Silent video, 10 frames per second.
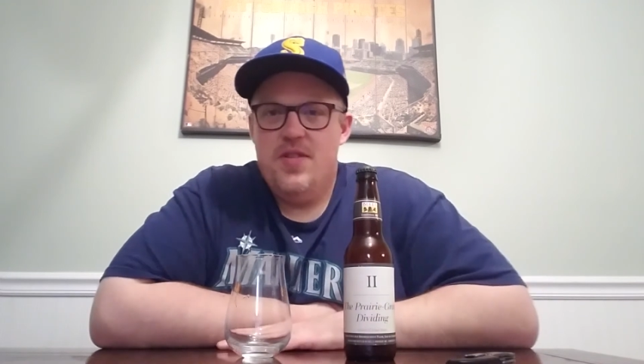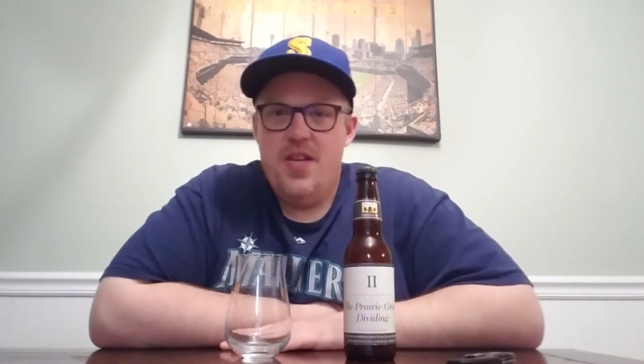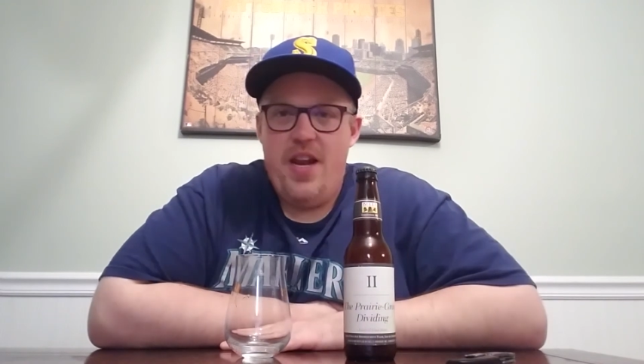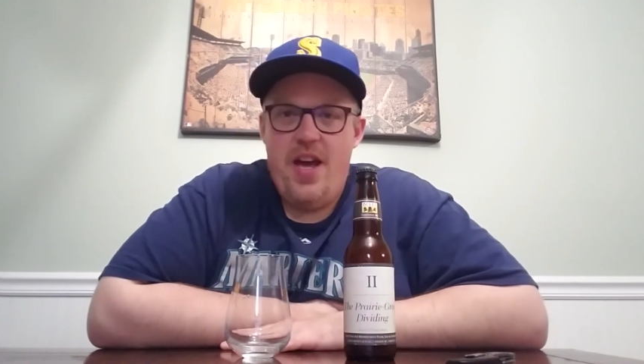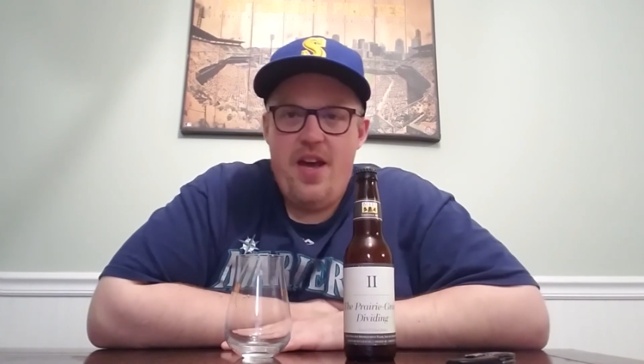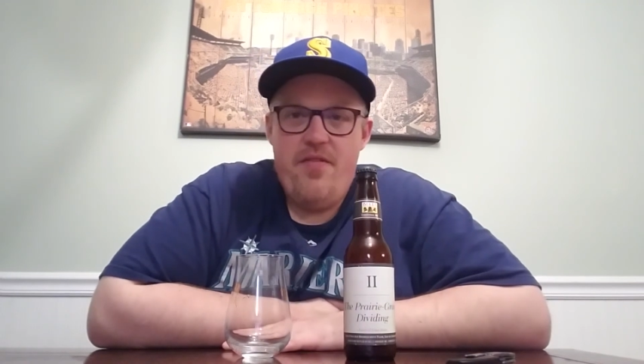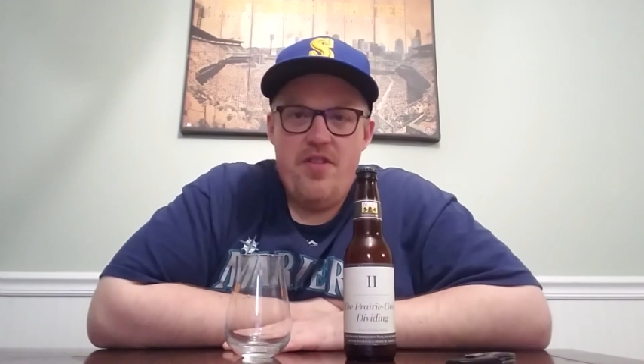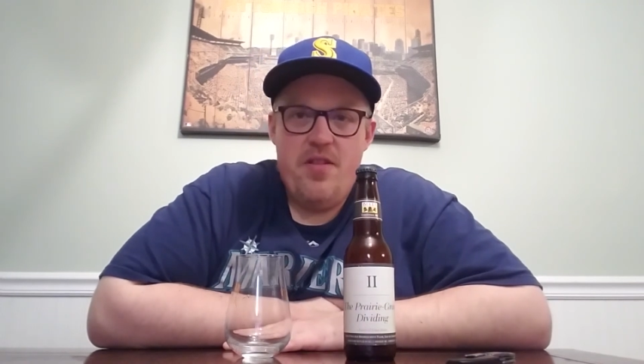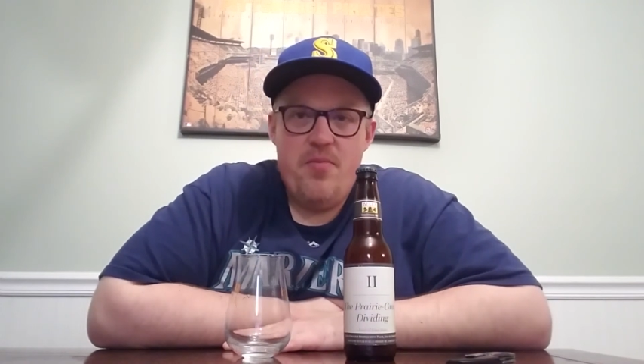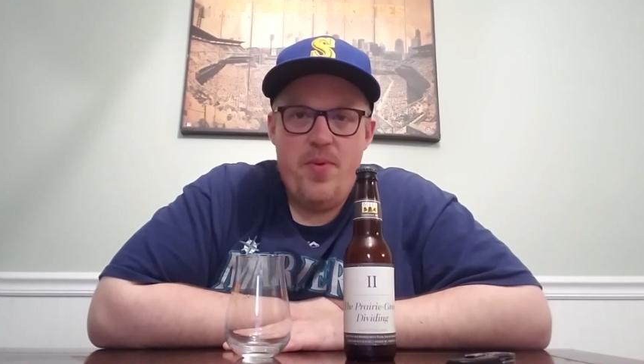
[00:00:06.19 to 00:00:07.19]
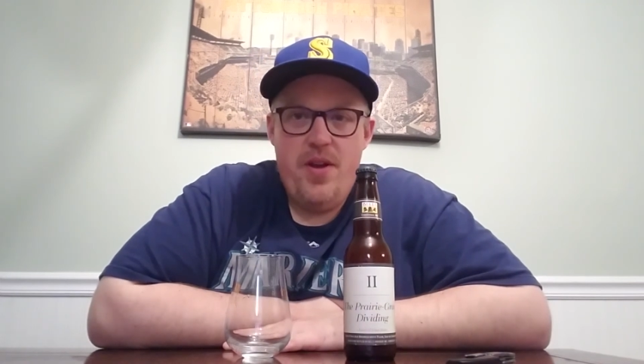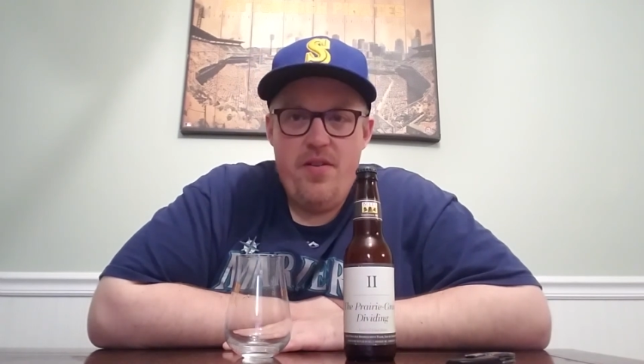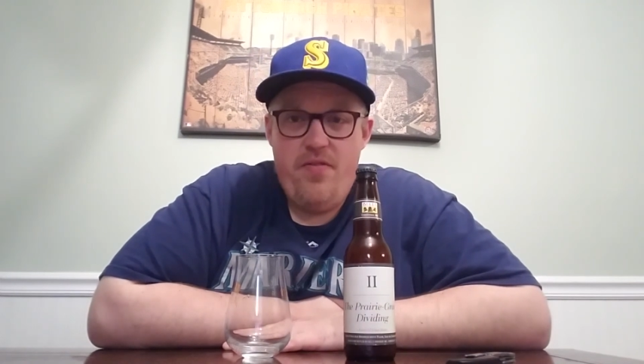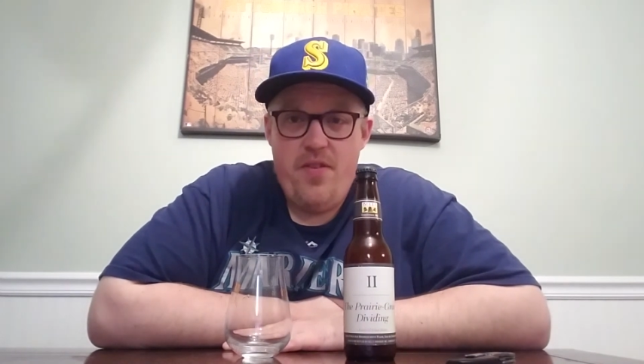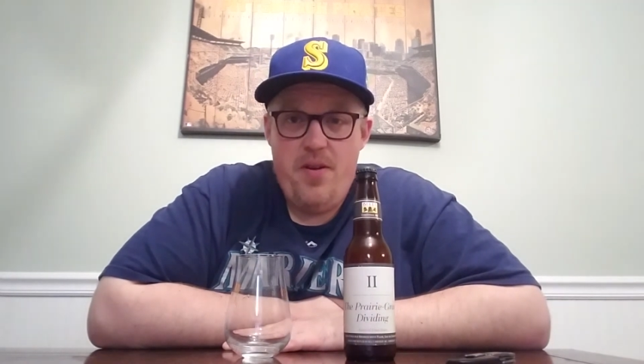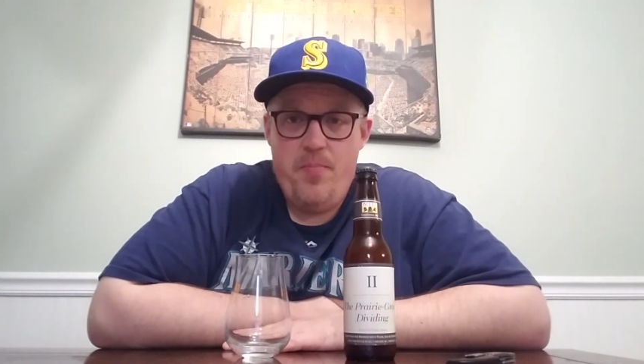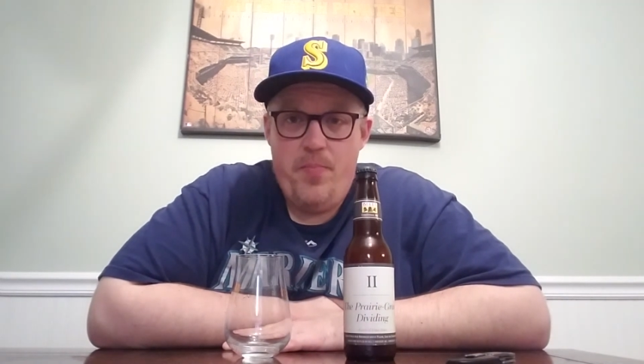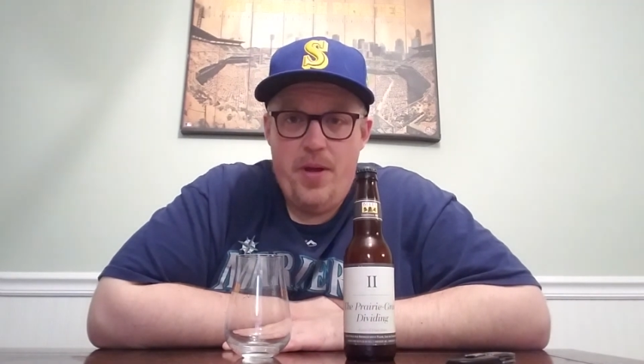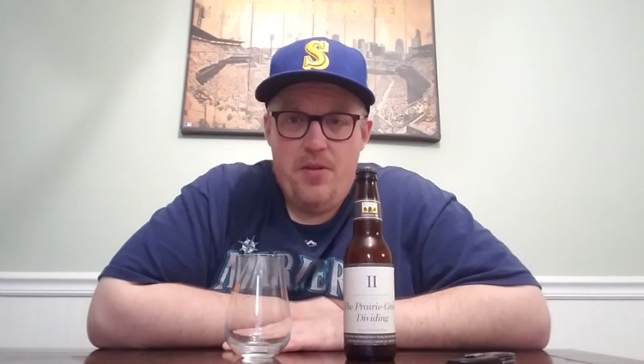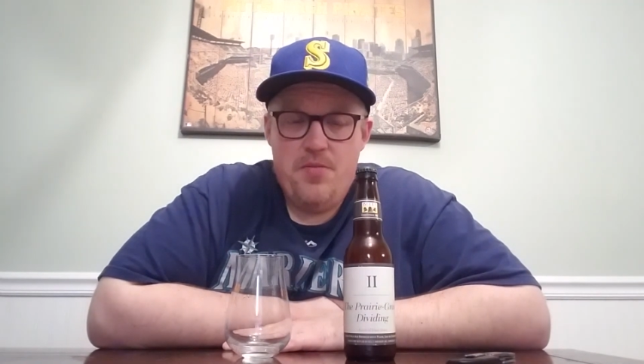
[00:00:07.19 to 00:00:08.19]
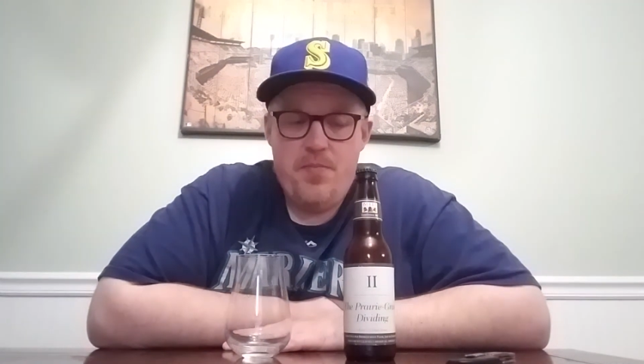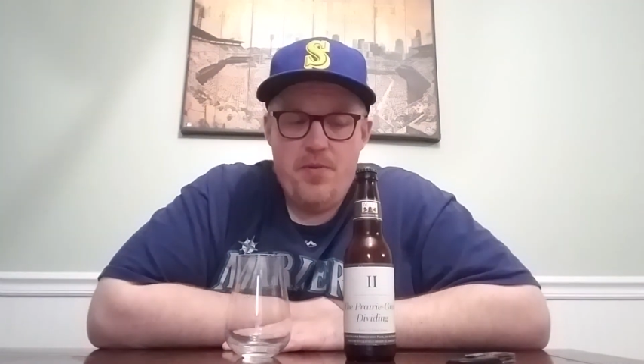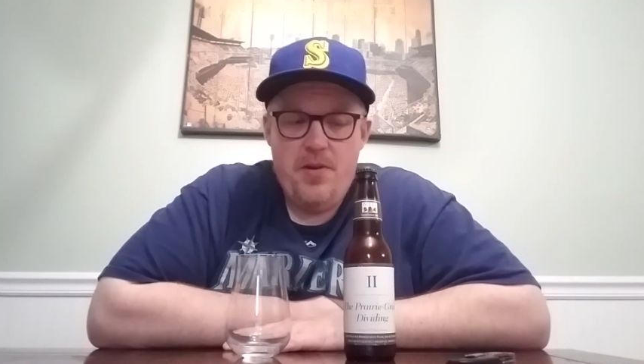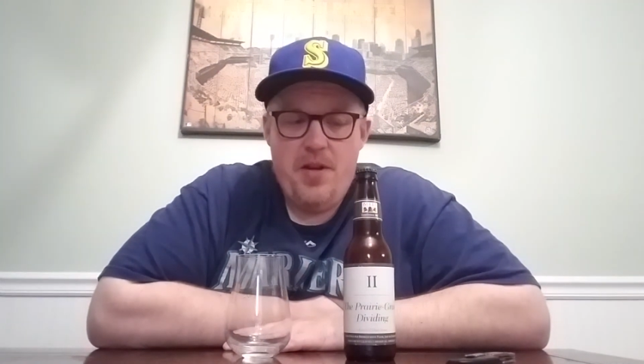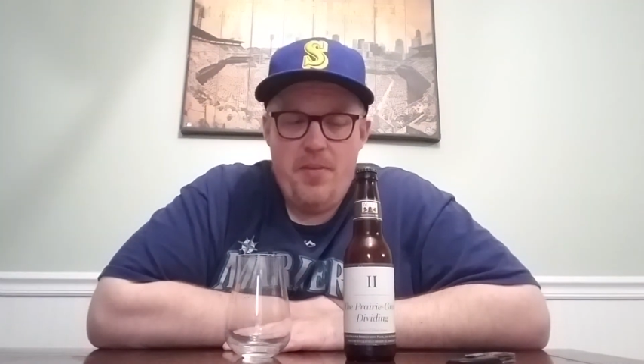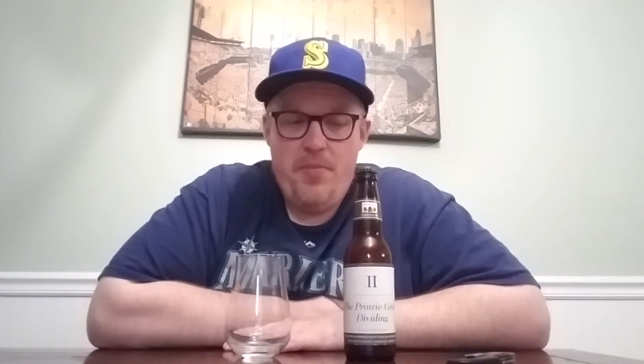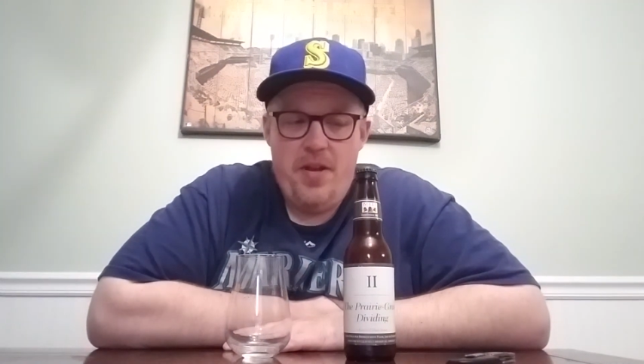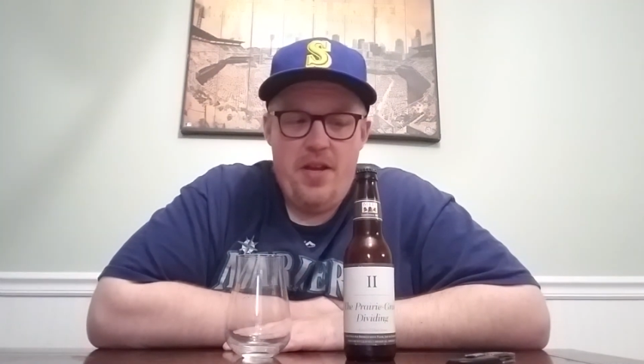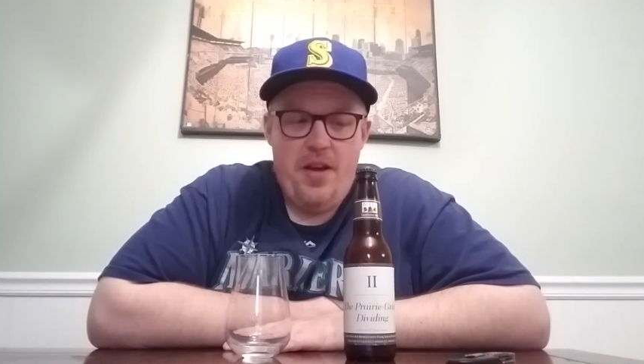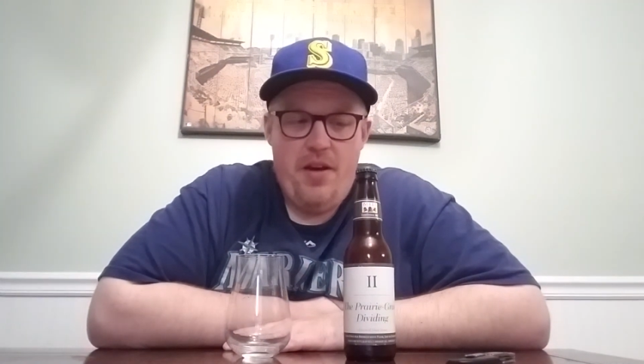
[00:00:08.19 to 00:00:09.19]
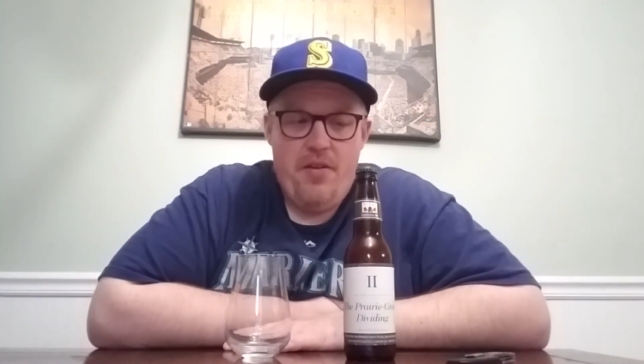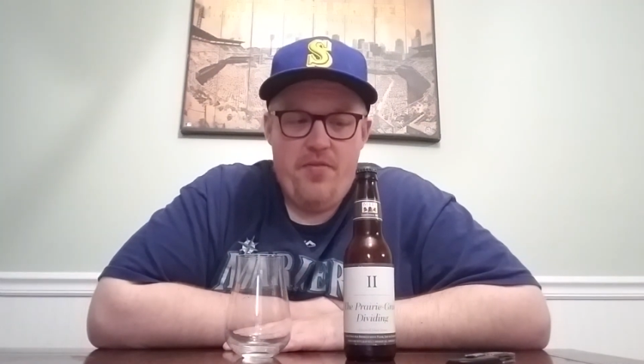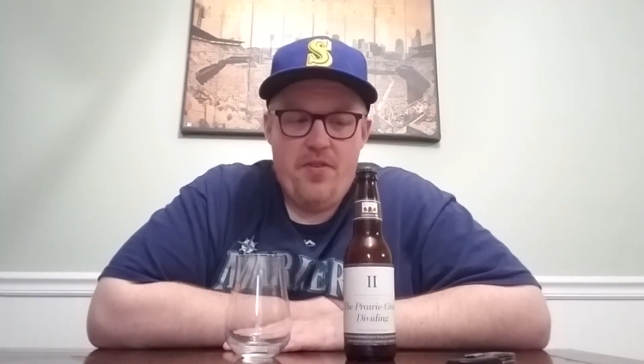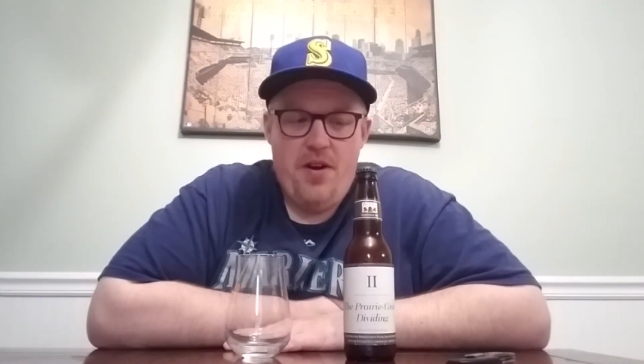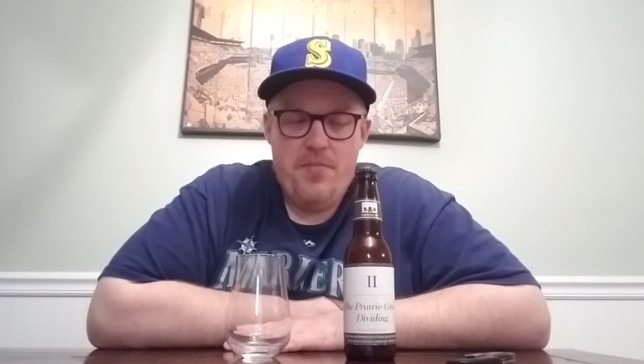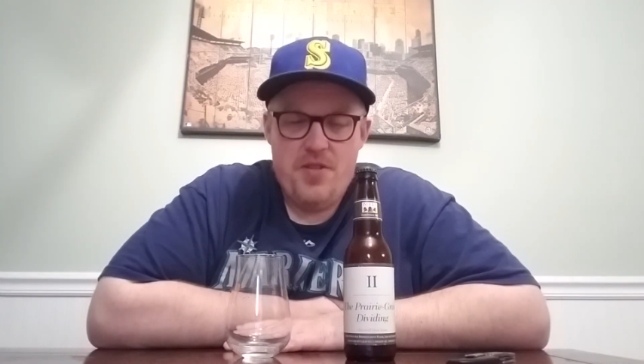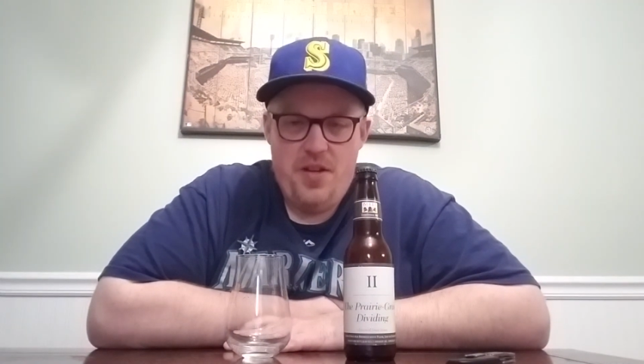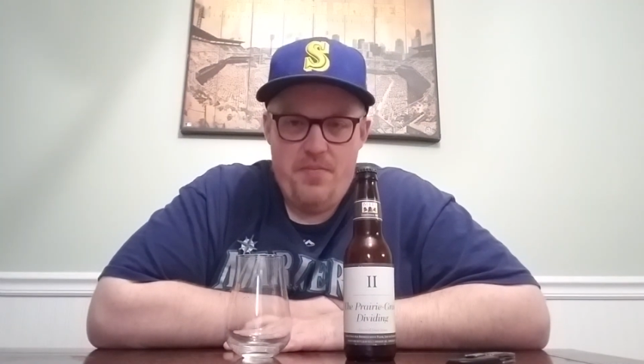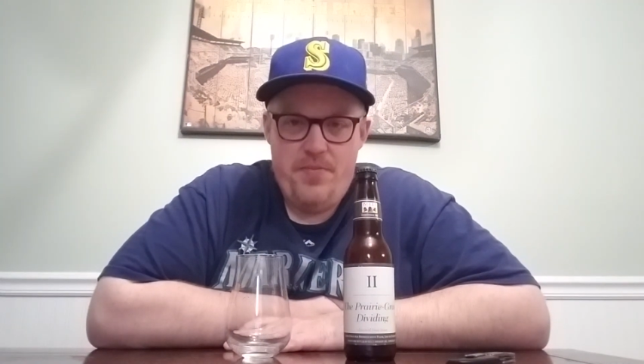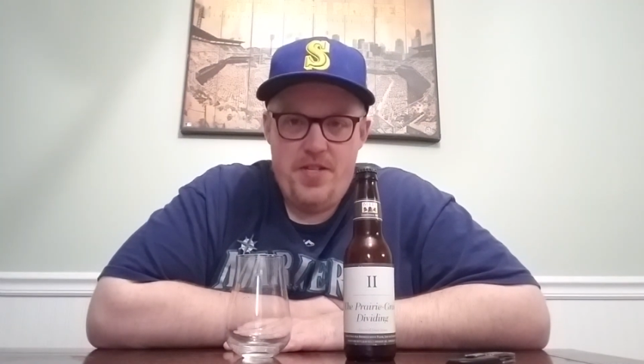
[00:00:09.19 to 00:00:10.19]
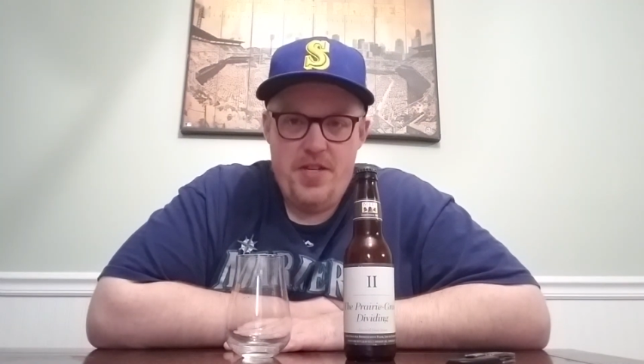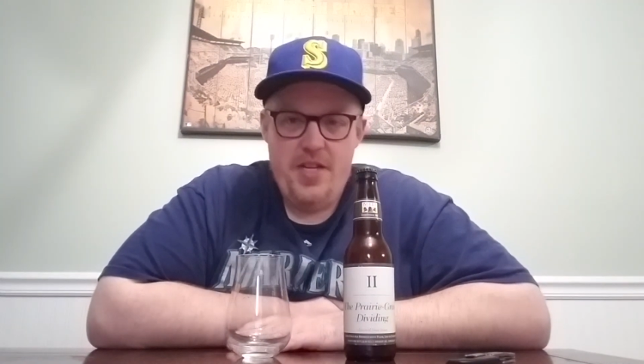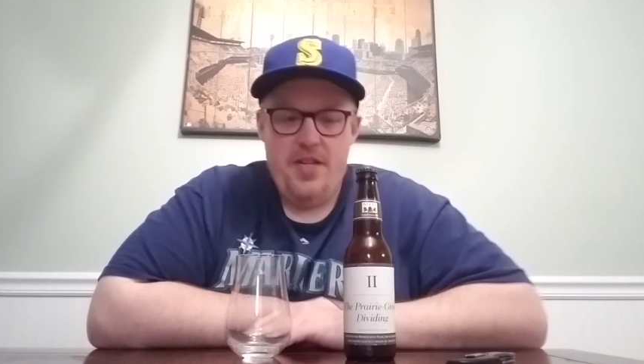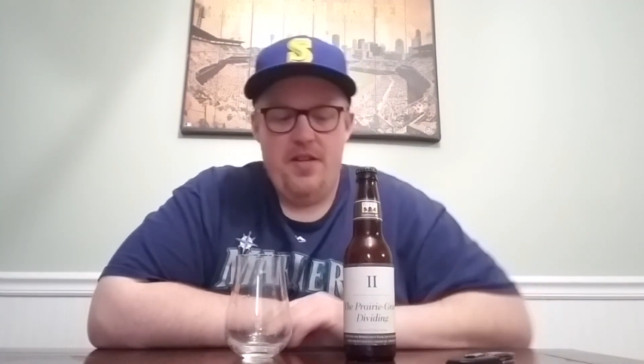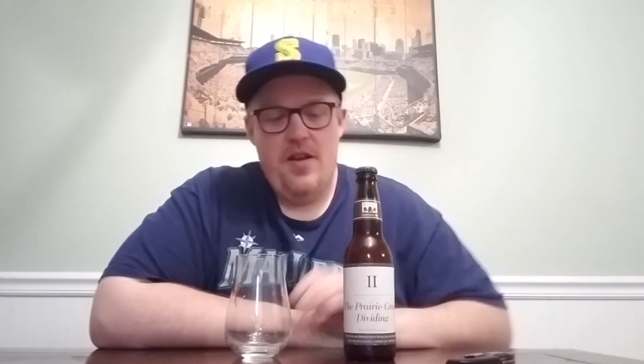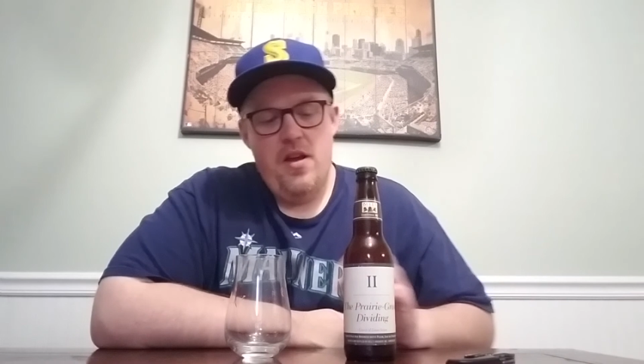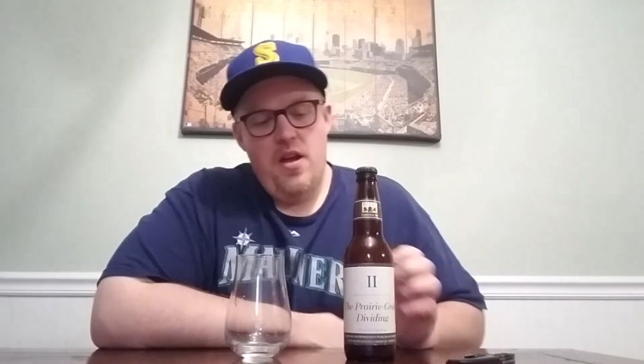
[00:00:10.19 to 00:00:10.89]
Today I have another beer from Bell's Brewing Company out of Comstock, Michigan.